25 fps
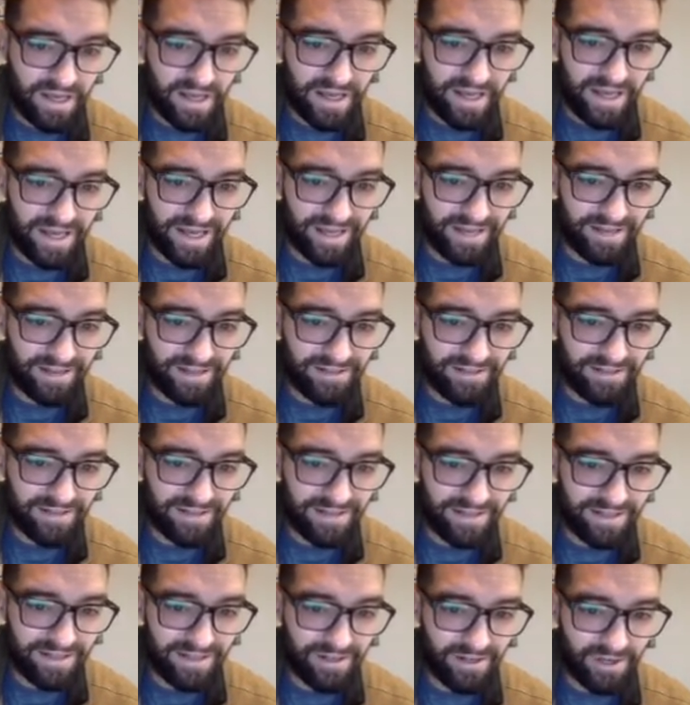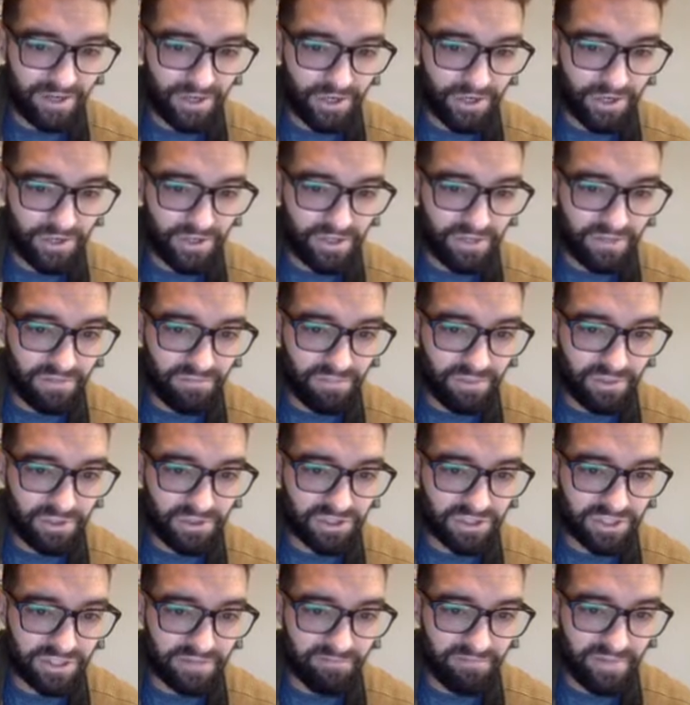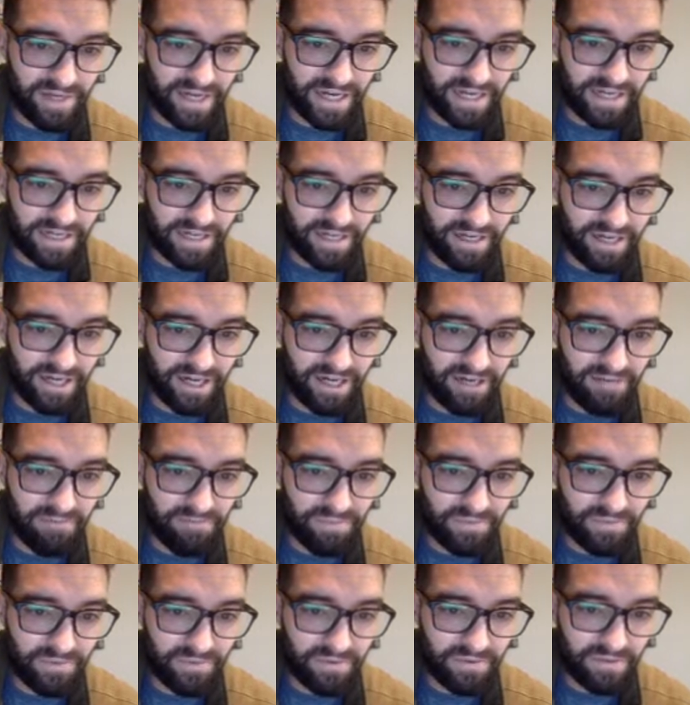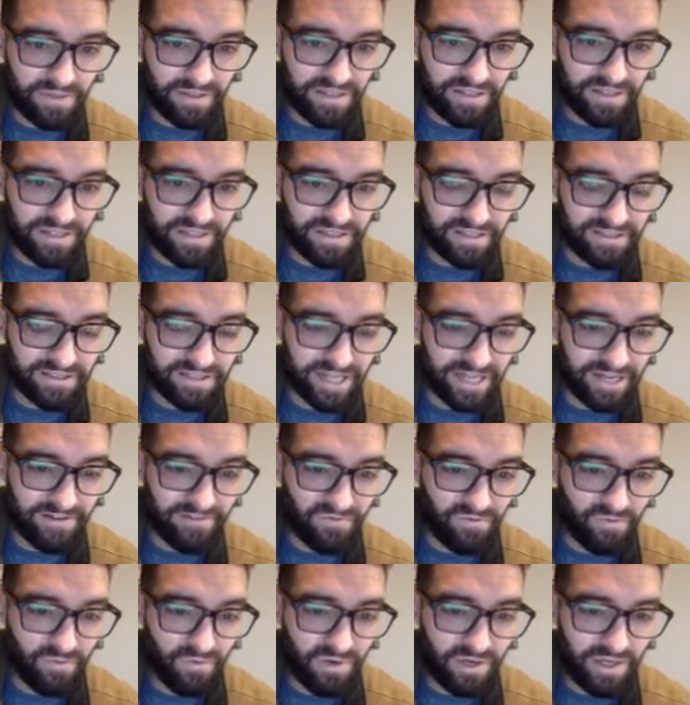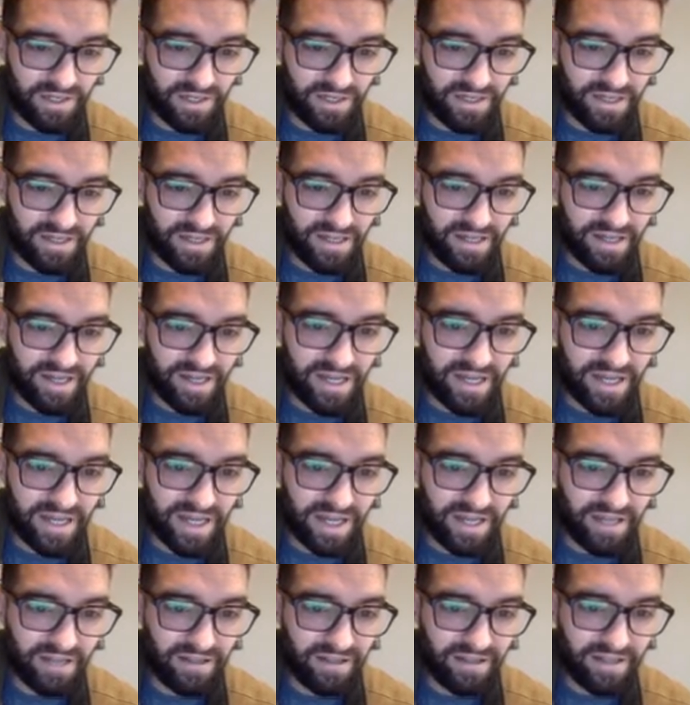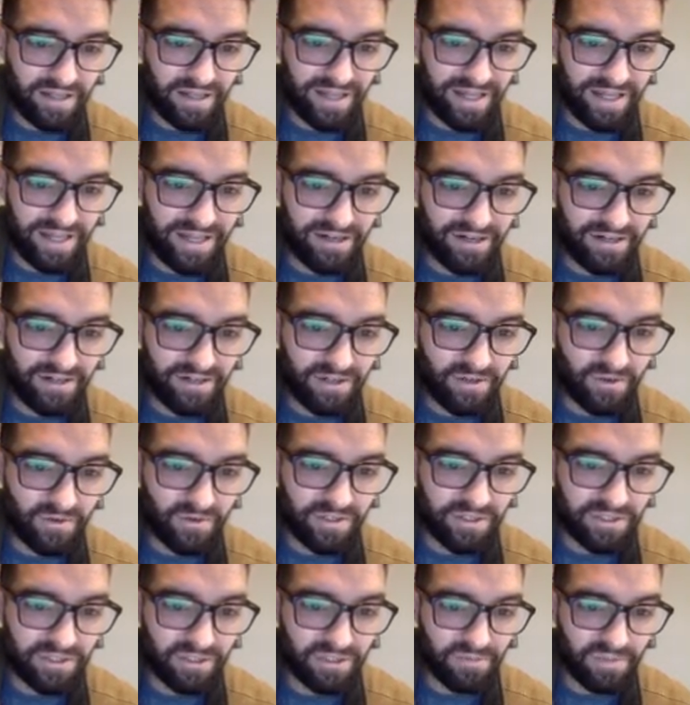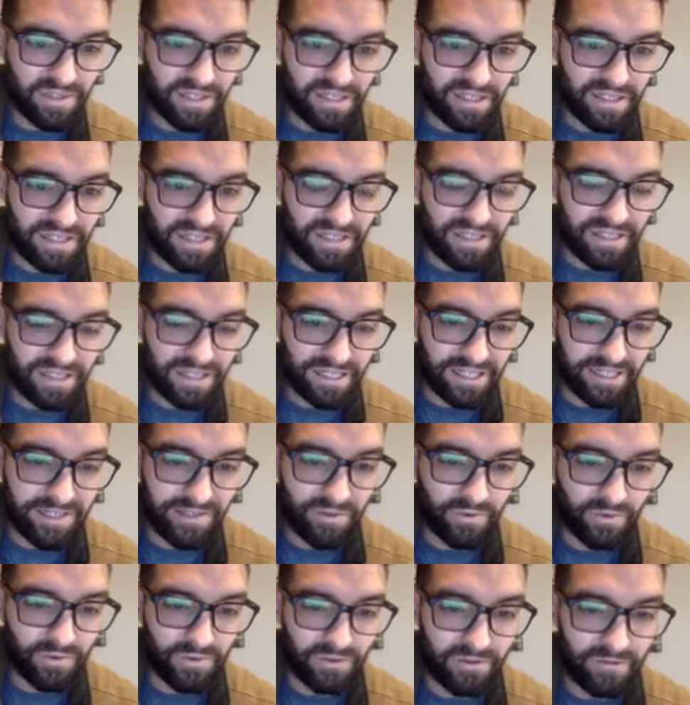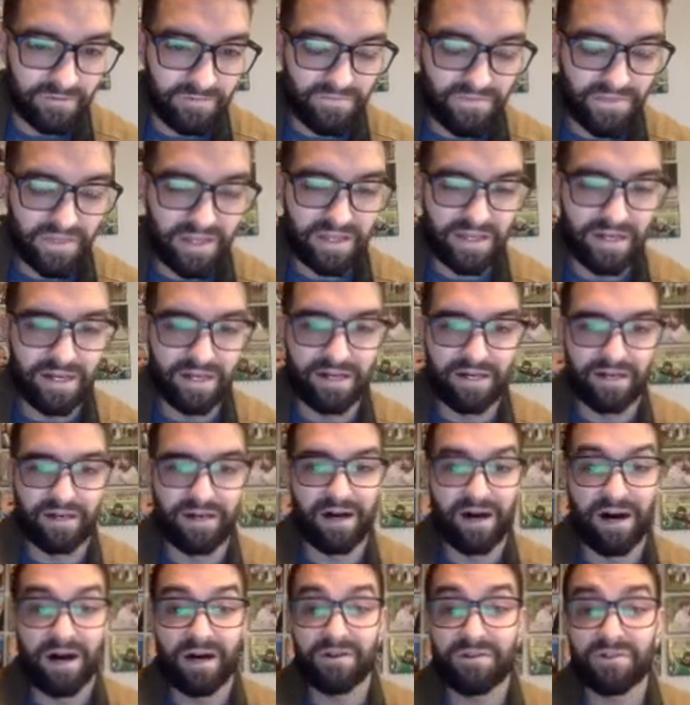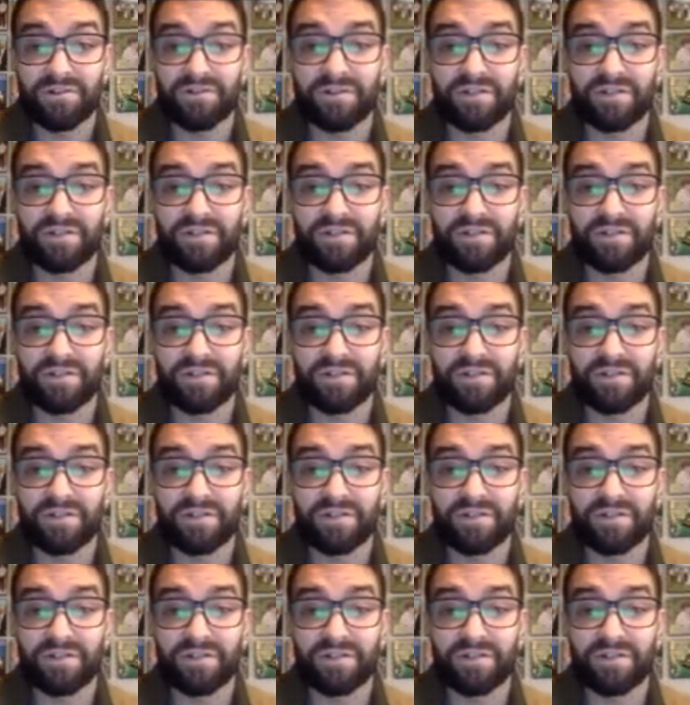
And the Earth pushing back up is F1, and they are going to be equal. Other